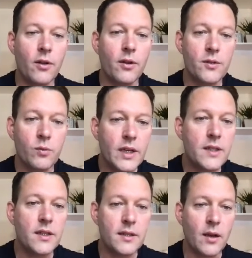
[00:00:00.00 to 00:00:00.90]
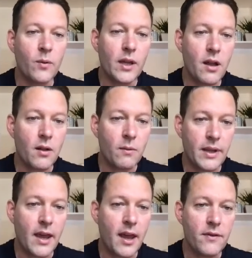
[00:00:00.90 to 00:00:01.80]
There's reasons that we all
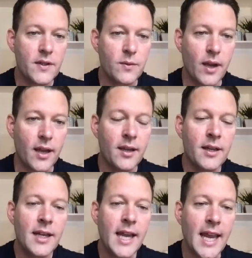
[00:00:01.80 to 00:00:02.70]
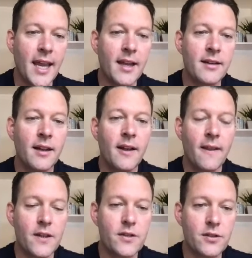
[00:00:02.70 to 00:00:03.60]
behave this way. And
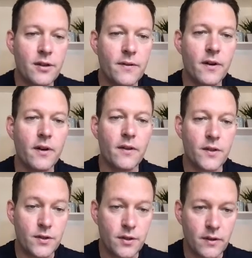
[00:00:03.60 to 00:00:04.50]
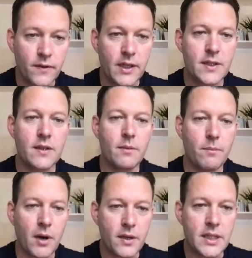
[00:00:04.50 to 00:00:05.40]
the server, the service, the
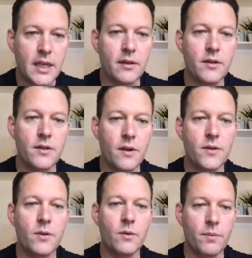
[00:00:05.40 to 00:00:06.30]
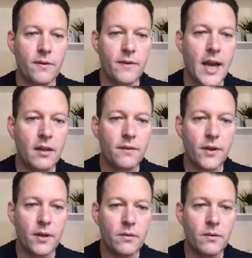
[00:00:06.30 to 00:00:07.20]
bartenders, those who are providing for
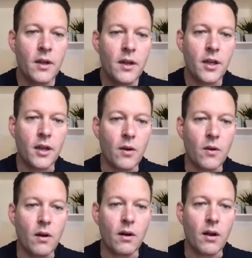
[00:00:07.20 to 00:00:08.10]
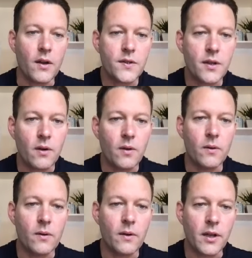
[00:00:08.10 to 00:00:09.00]
you, are also,
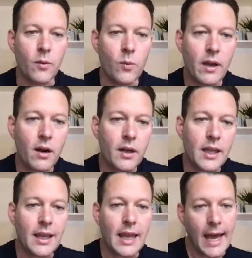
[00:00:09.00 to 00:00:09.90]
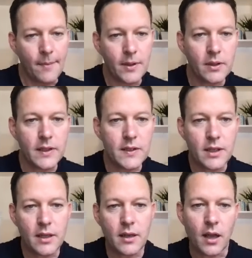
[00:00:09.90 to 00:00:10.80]
we are in a
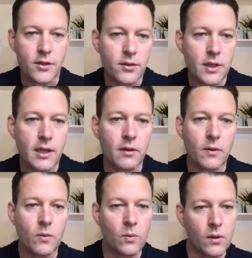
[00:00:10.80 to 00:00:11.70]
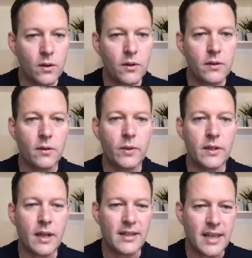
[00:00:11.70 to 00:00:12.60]
capitalistic country or world, or
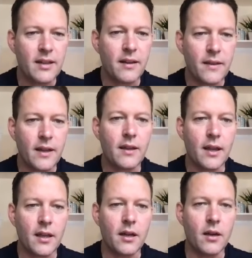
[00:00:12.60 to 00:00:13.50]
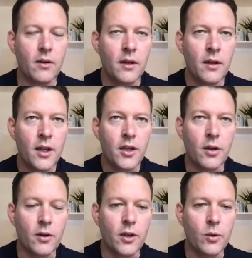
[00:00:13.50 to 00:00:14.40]
I tend to think that, you
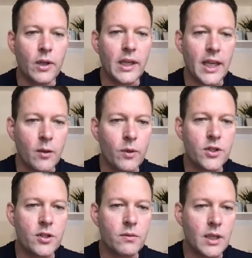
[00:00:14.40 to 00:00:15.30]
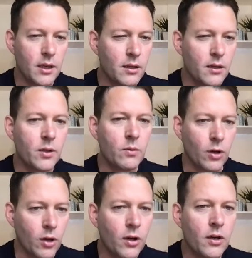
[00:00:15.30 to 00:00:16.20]
eat what you kill, you
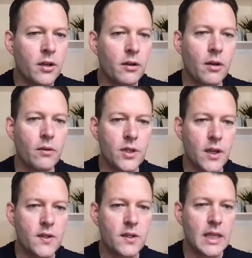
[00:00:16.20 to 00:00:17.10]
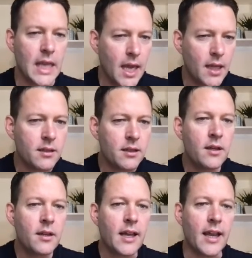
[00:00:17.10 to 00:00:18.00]
earn, you don't just get.
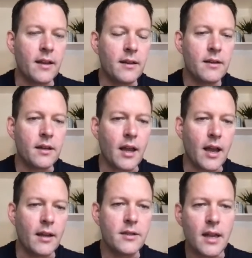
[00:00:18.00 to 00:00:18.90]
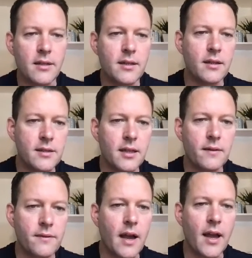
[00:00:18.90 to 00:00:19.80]
And I tend to
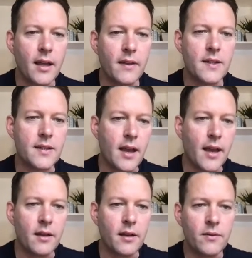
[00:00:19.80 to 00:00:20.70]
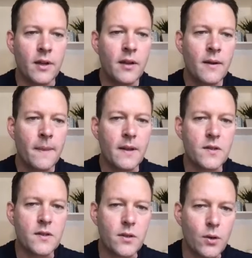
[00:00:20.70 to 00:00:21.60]
vie on the side of the
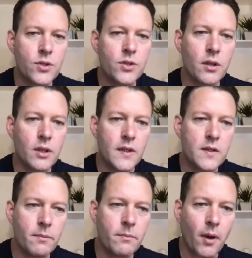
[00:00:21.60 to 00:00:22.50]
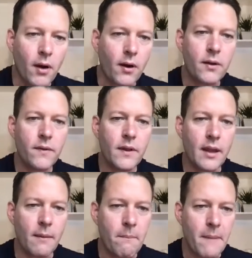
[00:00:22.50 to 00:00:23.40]
socialism part of the
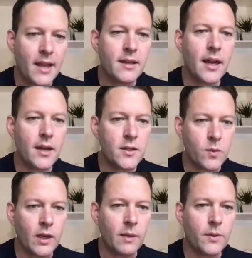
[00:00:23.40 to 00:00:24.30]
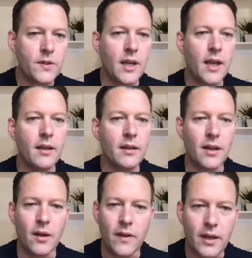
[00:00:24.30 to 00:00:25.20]
mandate 20%.
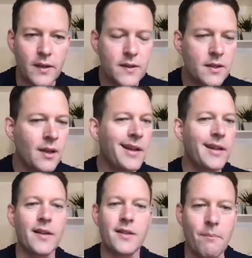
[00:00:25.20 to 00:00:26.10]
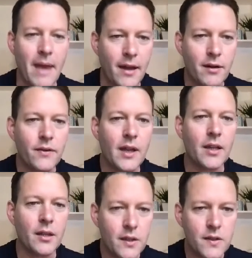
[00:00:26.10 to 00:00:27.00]
Then it's doesn't matter if you
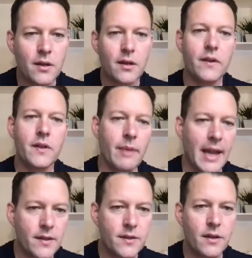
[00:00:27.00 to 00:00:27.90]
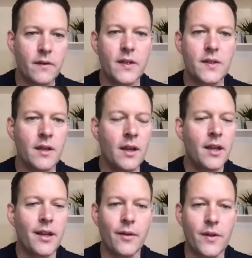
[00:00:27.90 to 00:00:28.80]
had good service, bad service.
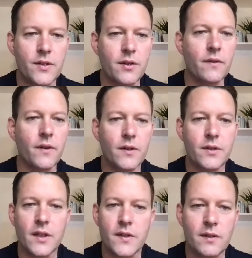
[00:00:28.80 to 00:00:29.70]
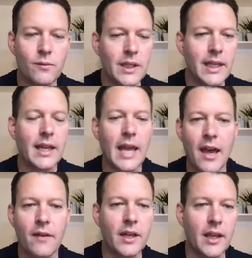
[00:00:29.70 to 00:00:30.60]
The server doesn't really
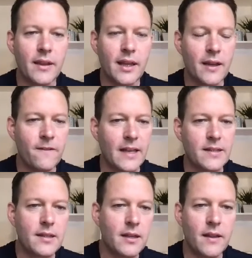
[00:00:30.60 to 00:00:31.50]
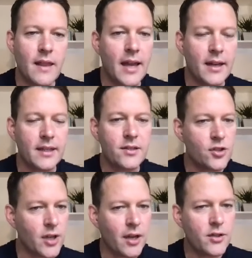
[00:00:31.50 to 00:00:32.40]
have anything invested in that
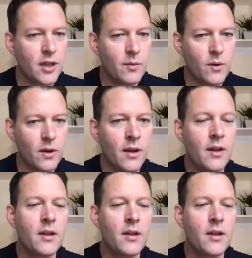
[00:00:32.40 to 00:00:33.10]
exchange anymore.